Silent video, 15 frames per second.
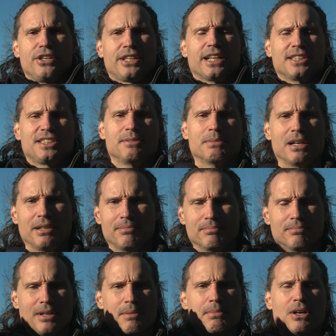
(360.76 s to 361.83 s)
You can't see my
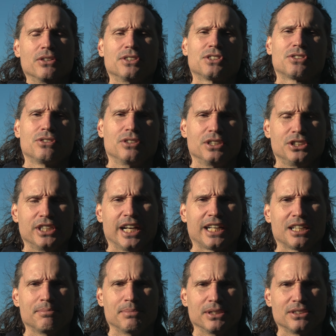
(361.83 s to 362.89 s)
mountains through the
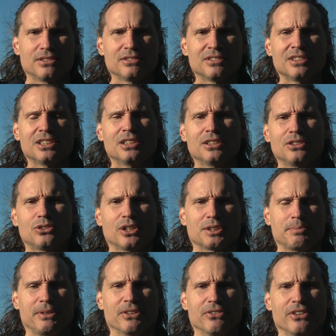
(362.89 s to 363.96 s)
jacket, but
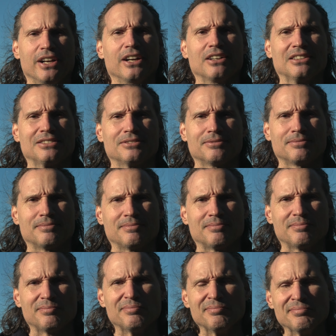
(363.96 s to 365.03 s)
trust me, they're there.
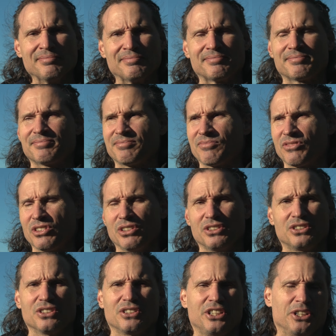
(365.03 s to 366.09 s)

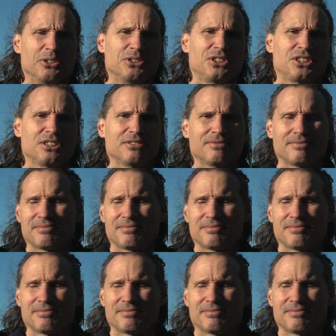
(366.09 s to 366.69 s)
They're huge.